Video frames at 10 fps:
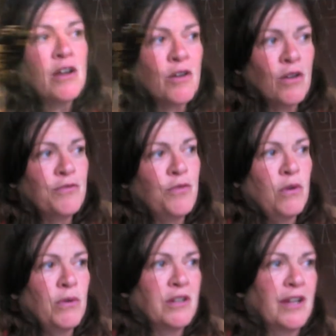Going
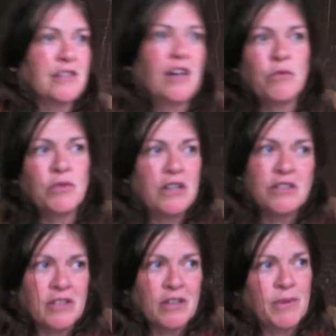forward, like not, we're not just
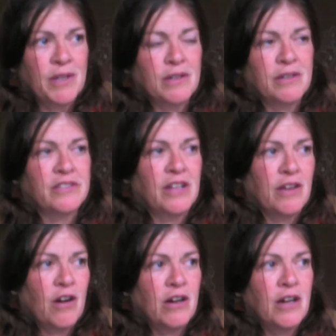going to be selling
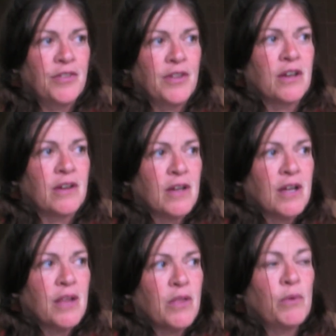art. I think
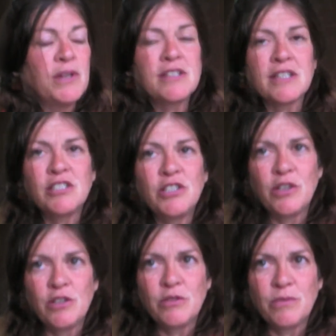that we need to continue
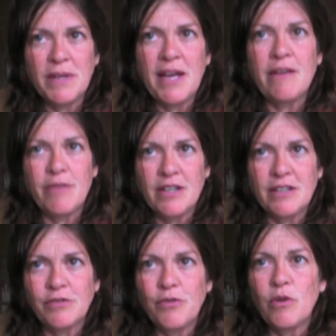to be advocates
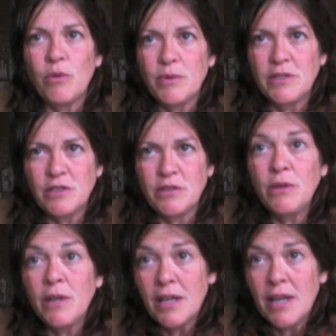for what we do
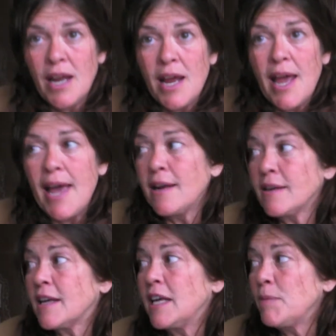and
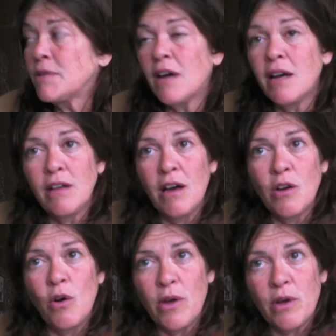keep a dialogue
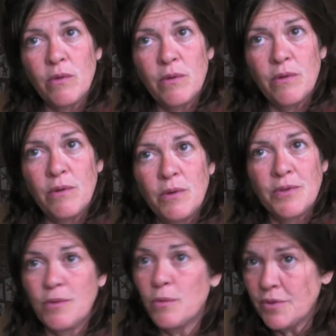going with,
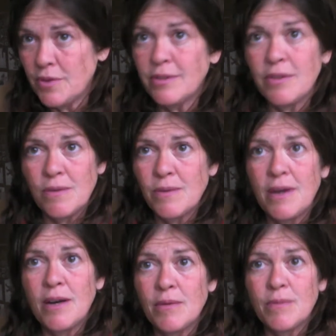with this
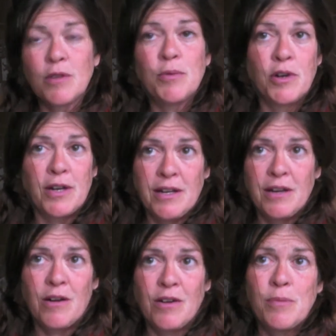uh, community
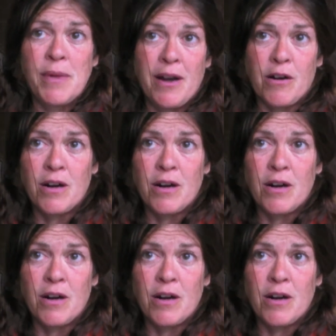here and the mayor.